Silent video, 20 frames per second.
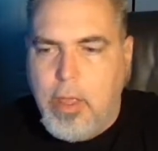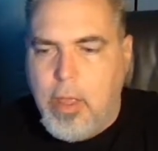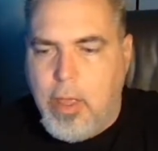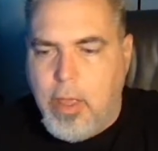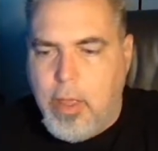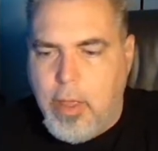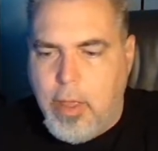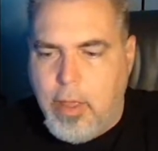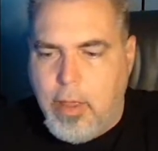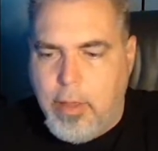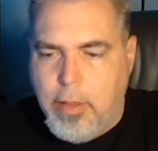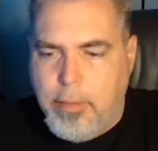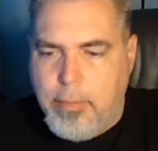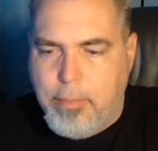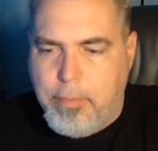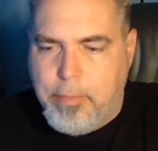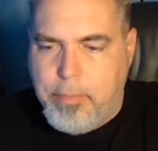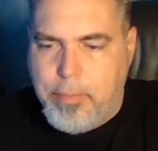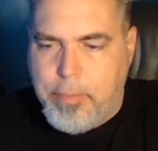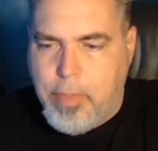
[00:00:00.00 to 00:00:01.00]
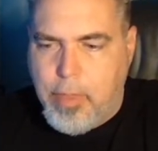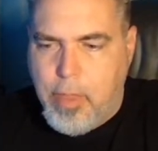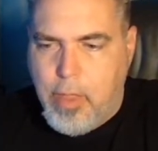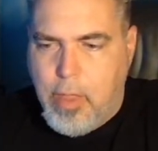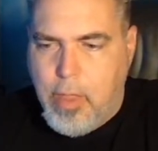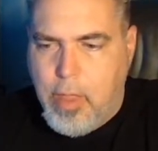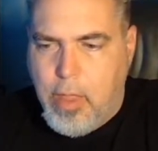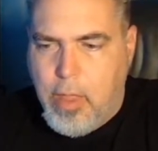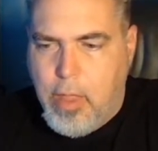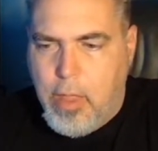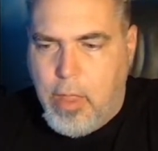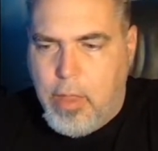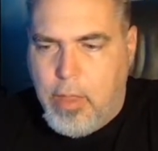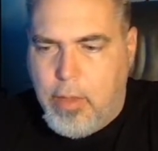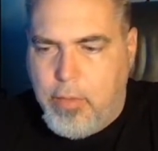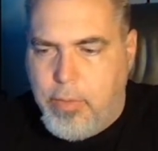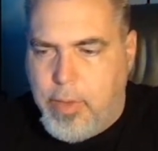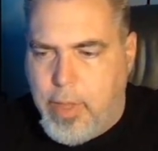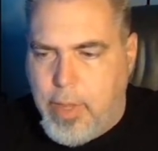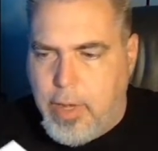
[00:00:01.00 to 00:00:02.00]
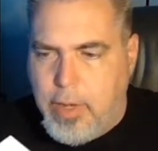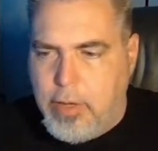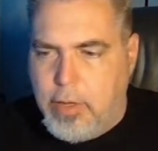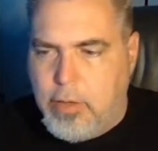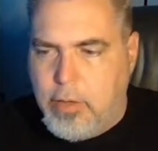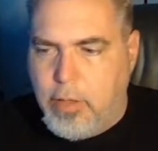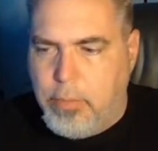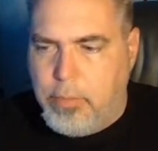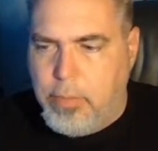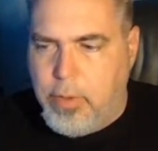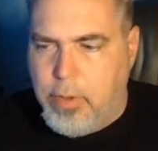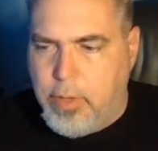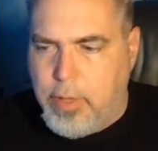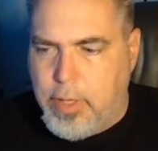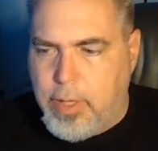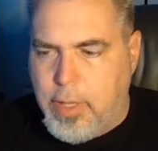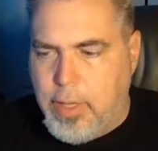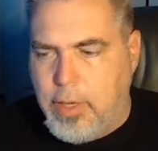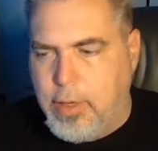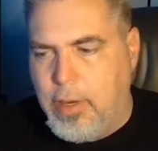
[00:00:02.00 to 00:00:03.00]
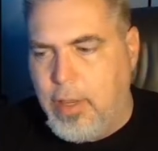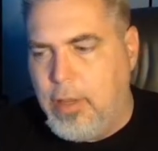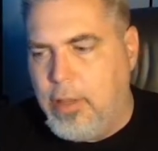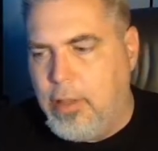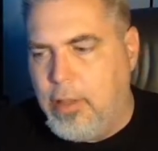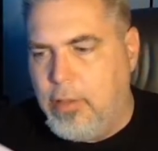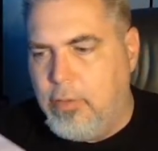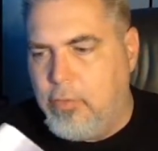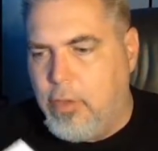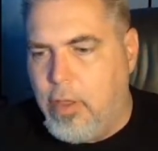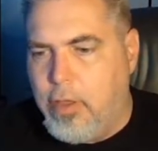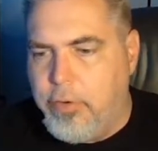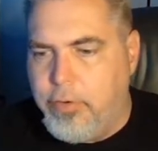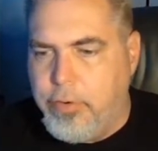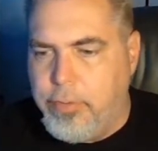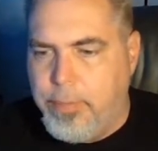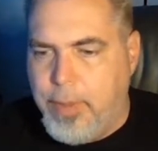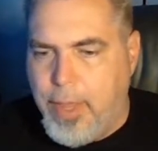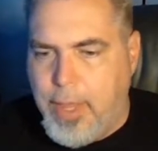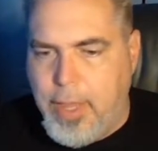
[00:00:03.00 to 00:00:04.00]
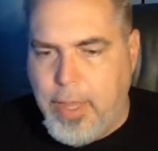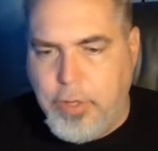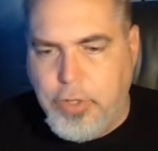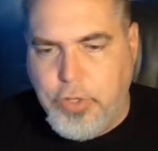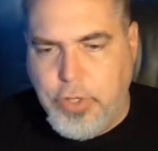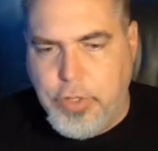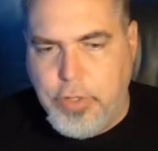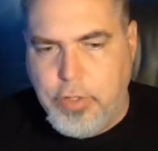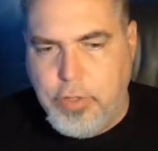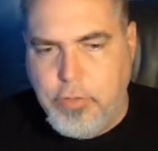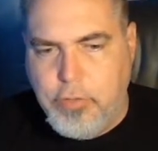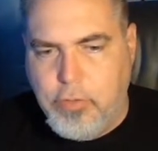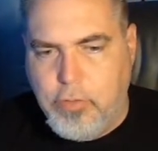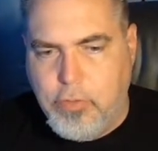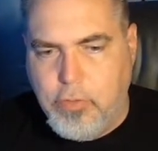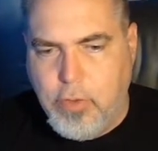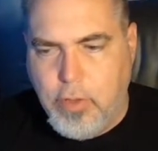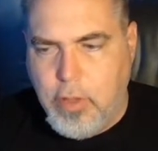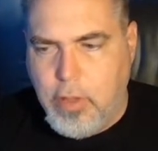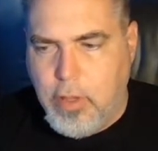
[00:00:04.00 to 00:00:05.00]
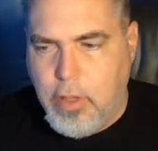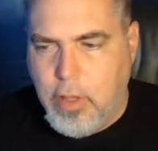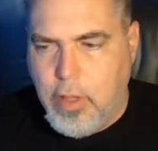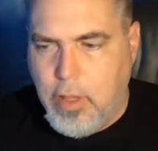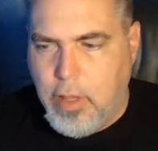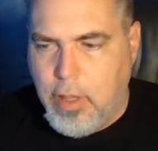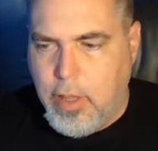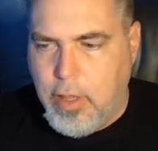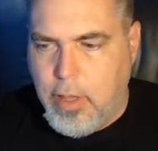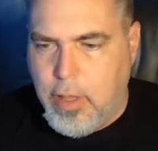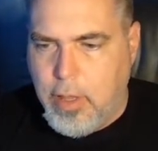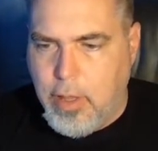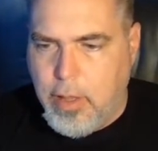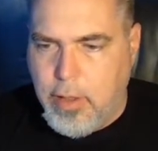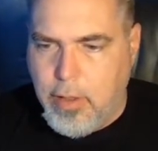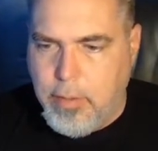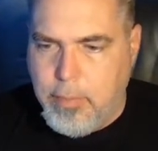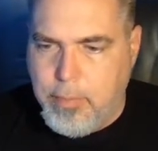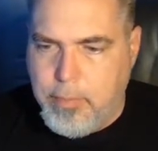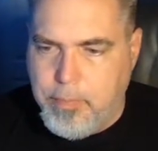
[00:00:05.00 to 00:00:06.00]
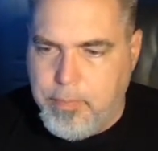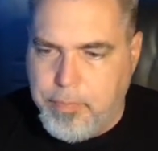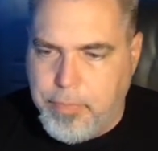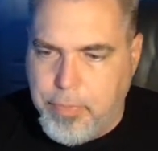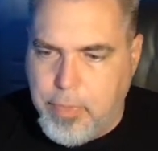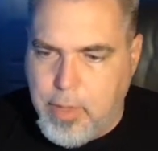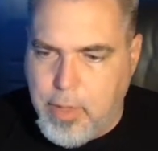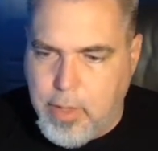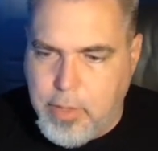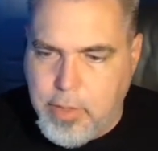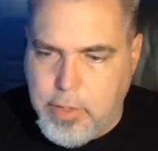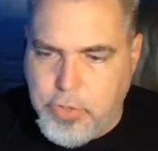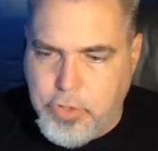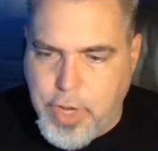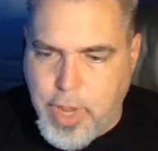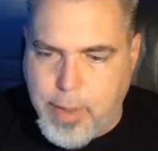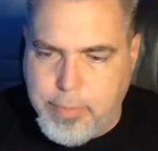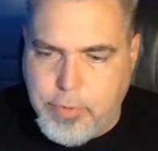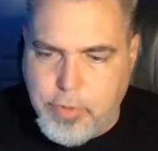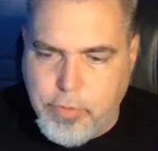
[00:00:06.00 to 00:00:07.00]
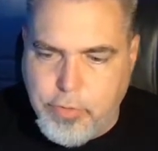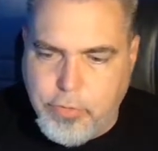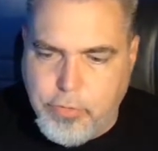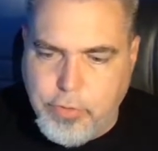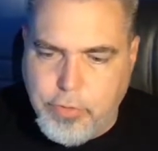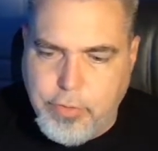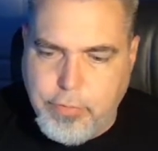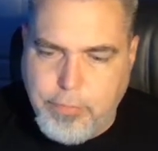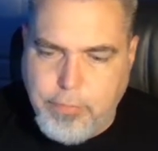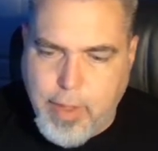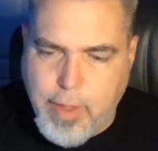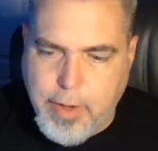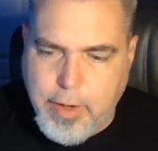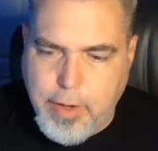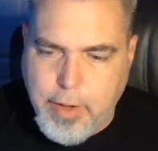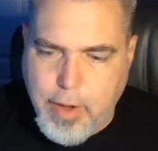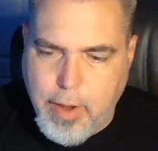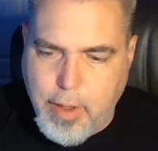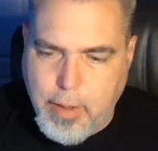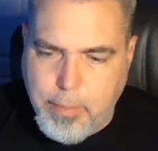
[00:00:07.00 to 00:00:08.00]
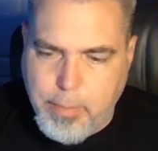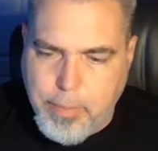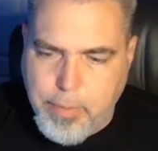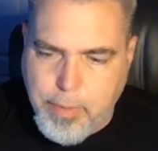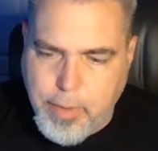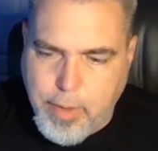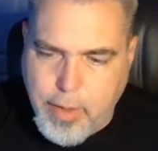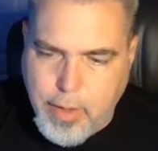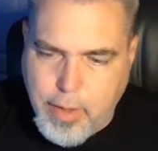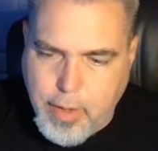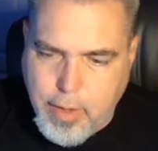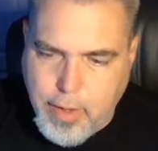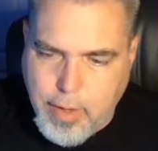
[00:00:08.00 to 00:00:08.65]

Then we get into the book. It is 100 pages. The chapters are divided up with